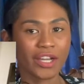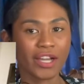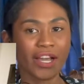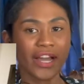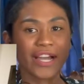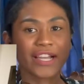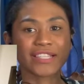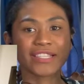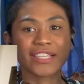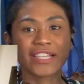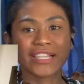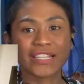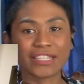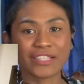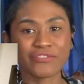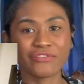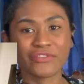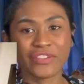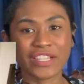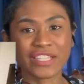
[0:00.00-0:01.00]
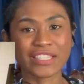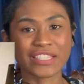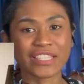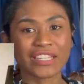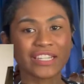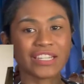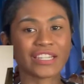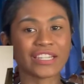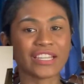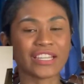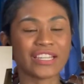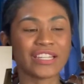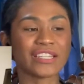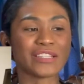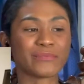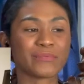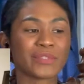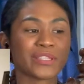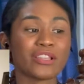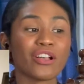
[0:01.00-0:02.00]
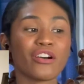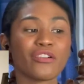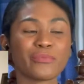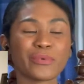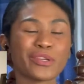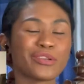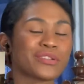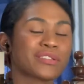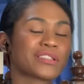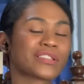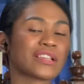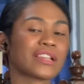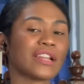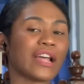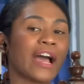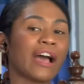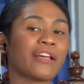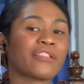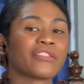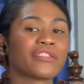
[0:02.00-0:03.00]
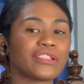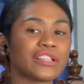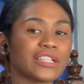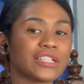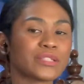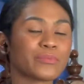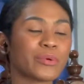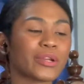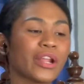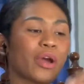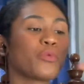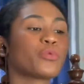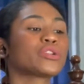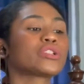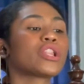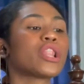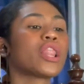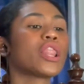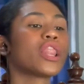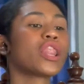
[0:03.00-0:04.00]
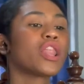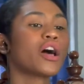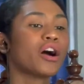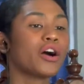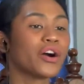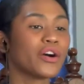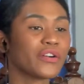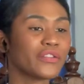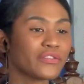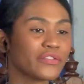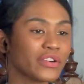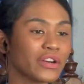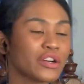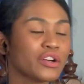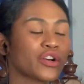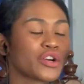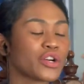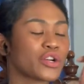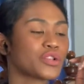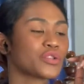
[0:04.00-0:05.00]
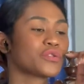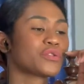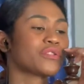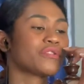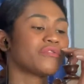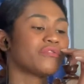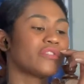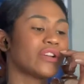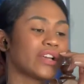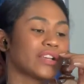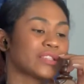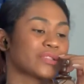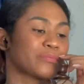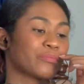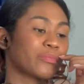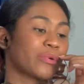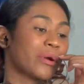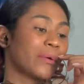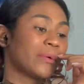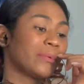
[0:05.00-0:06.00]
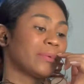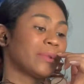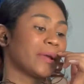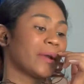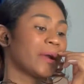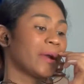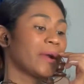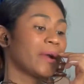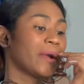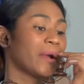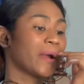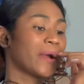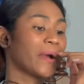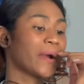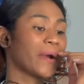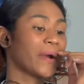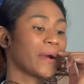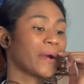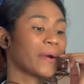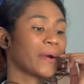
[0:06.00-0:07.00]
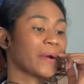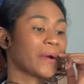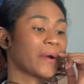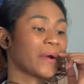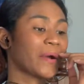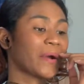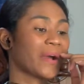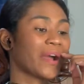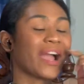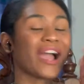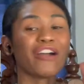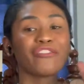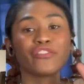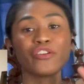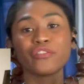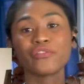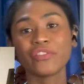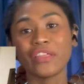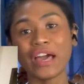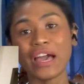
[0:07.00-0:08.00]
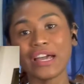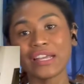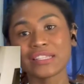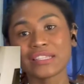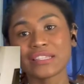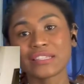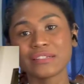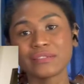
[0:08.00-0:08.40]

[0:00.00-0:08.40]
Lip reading: as he's investing in himself because he's an athlete. But I would love to invest probably half of that